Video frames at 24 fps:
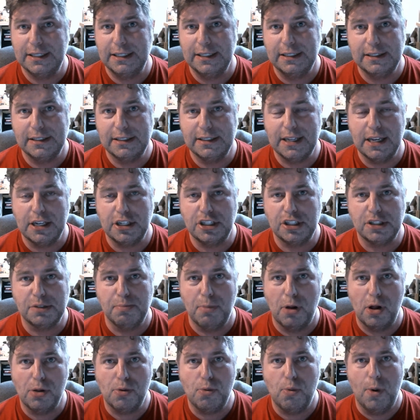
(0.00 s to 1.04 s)
in such
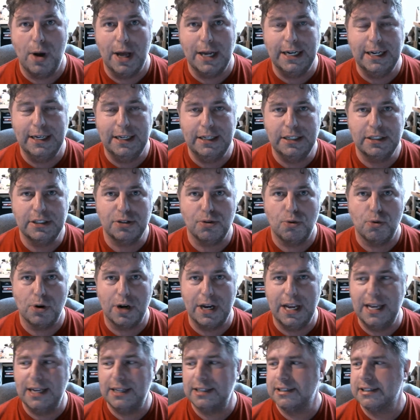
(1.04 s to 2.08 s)
small quantities or
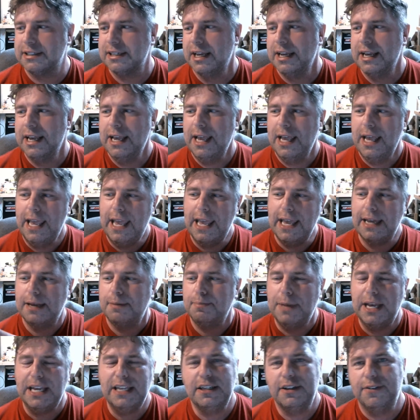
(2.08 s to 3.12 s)
has
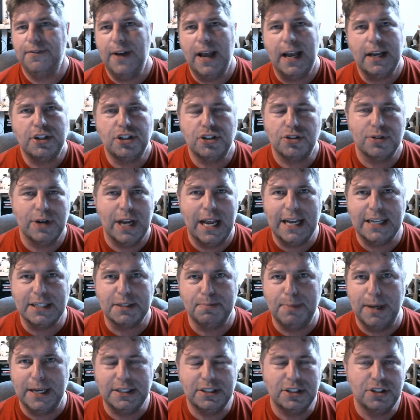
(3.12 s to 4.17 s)
hand manufactured
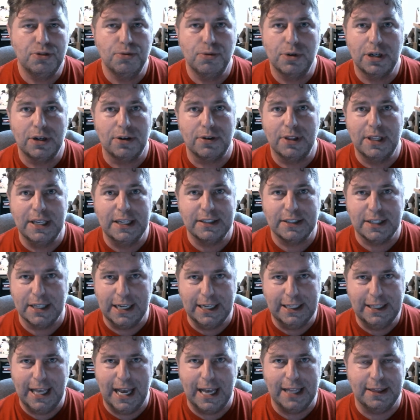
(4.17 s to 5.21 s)
aspects to it or things
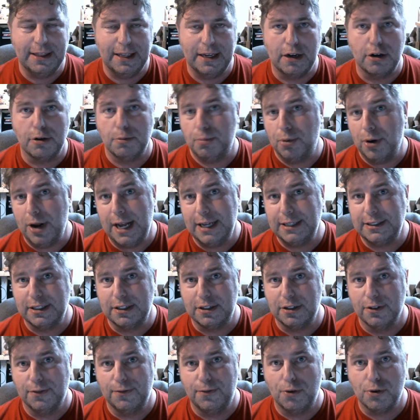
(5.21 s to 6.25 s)
like that that aren't
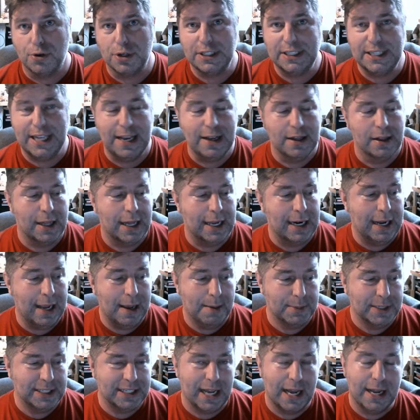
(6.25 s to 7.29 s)
practical for sale on
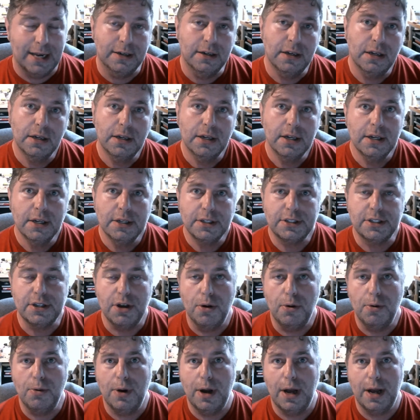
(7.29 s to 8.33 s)
Amazon.
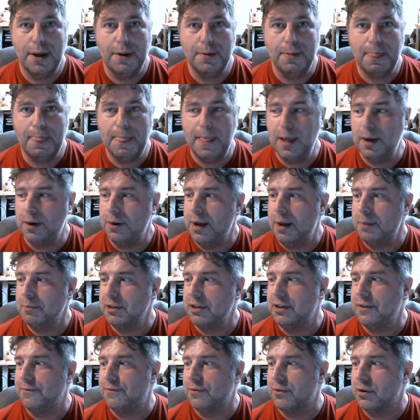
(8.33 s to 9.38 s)
So, uh, you know, I'm
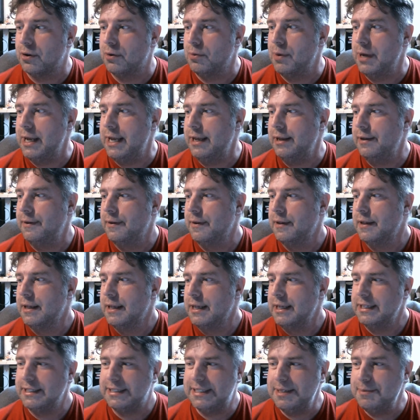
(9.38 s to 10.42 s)
looking for a way.
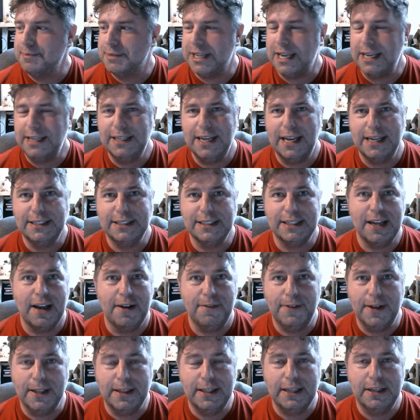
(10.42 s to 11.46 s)
It seems like nice
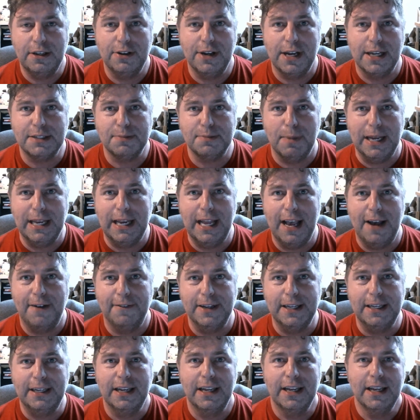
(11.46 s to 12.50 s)
stuff. I think you guys might have
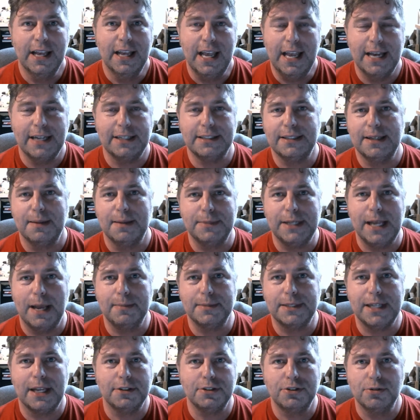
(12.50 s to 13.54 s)
it. And
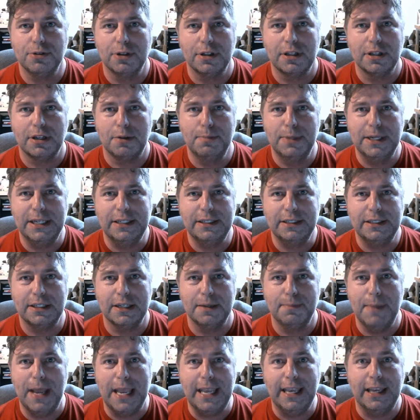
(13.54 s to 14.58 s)
sometimes I'll do a little bit
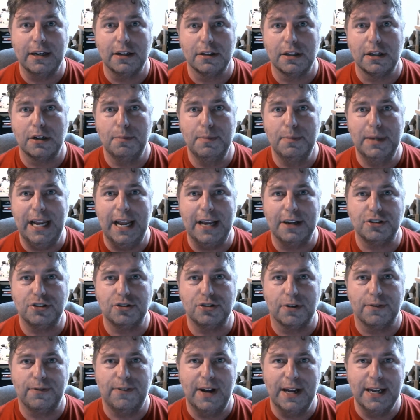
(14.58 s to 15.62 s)
to make it a little bit
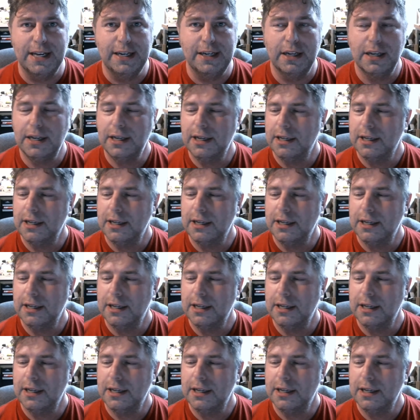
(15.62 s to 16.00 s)
extra fun.